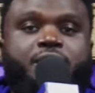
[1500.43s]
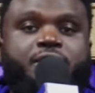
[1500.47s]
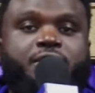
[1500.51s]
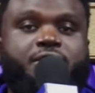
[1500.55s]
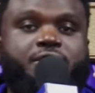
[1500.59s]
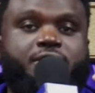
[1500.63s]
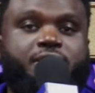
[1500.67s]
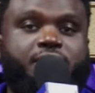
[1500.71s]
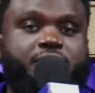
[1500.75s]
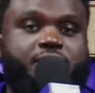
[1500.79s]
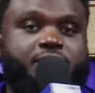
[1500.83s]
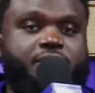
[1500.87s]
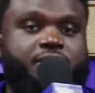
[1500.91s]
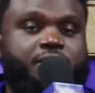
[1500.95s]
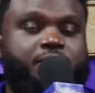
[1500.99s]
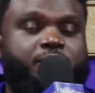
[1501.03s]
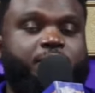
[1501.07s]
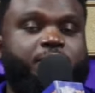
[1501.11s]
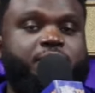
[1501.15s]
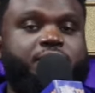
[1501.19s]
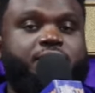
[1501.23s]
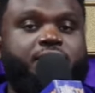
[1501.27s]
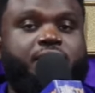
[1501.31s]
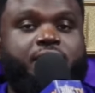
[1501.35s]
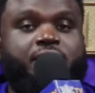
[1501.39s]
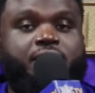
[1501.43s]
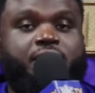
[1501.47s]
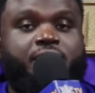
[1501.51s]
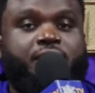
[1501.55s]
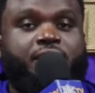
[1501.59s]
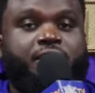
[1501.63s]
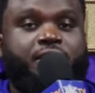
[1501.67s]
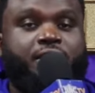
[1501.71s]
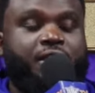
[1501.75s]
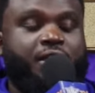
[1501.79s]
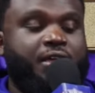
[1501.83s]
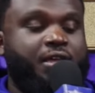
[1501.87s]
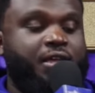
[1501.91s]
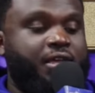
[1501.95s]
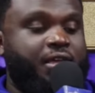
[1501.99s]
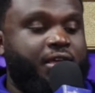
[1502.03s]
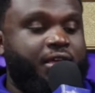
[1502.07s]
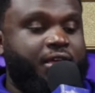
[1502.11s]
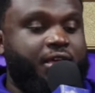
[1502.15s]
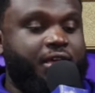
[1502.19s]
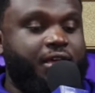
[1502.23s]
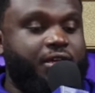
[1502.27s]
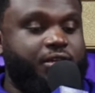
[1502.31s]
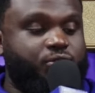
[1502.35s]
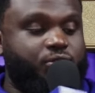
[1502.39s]
sisters, I'm gonna tell you,
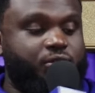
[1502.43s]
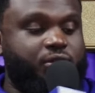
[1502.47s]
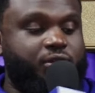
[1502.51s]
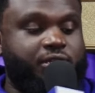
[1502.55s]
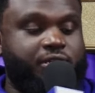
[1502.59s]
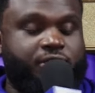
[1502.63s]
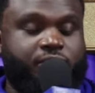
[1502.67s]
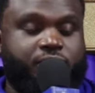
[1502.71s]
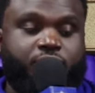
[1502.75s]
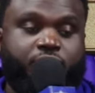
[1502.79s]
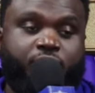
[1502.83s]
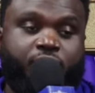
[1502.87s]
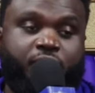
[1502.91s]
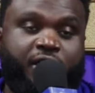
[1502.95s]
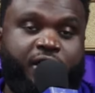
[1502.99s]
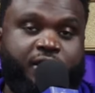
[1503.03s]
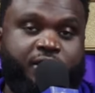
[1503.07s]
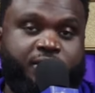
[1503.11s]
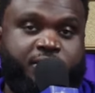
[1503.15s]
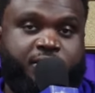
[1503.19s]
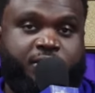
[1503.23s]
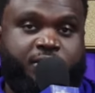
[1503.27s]
Israel is crazy.